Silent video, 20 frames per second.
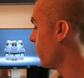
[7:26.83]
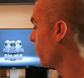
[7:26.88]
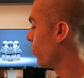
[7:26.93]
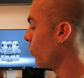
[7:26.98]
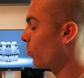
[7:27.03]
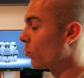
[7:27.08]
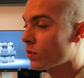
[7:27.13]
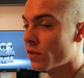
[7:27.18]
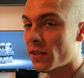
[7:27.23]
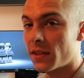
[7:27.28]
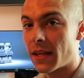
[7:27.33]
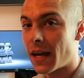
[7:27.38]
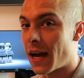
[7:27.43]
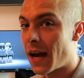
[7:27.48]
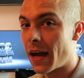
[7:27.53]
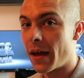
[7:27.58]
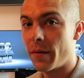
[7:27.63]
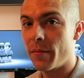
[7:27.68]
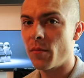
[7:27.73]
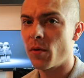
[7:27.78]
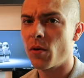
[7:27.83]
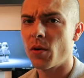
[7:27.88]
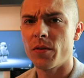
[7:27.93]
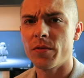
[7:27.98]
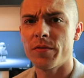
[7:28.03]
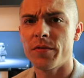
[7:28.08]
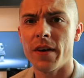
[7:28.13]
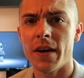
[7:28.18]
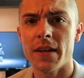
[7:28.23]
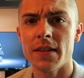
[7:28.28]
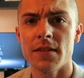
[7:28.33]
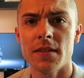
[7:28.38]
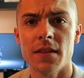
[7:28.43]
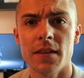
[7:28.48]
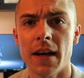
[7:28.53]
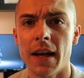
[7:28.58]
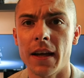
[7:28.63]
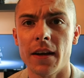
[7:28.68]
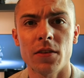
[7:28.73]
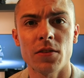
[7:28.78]
boot time or
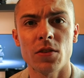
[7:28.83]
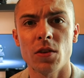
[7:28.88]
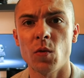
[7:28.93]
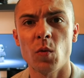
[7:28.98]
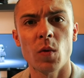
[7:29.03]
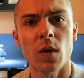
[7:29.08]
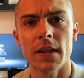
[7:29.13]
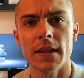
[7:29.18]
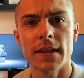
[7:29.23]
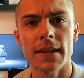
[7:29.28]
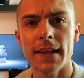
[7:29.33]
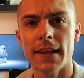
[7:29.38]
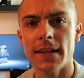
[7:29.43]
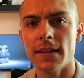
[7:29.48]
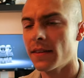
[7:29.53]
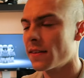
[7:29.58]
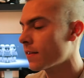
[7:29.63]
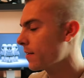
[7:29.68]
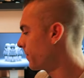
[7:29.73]
faster I don't know what not.